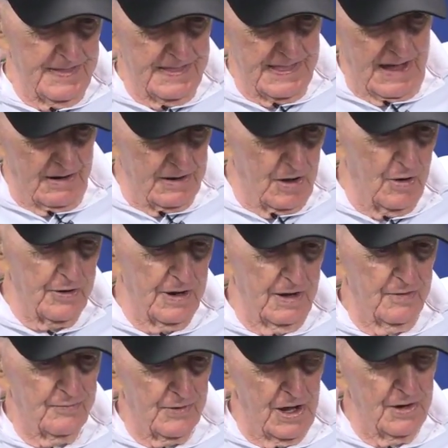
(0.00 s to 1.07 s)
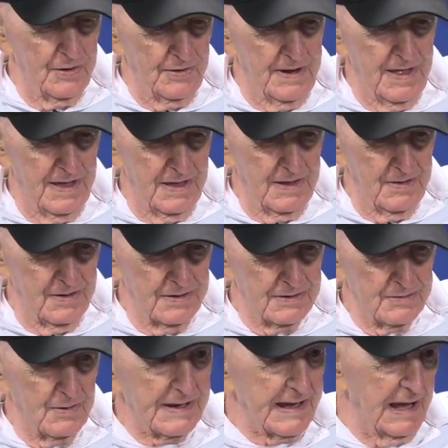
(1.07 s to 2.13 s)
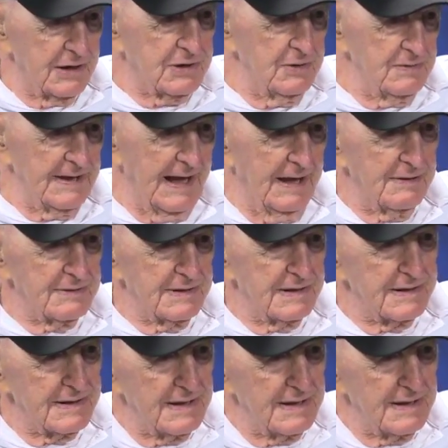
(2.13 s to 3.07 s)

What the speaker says: mounted on the road, so we got two houses.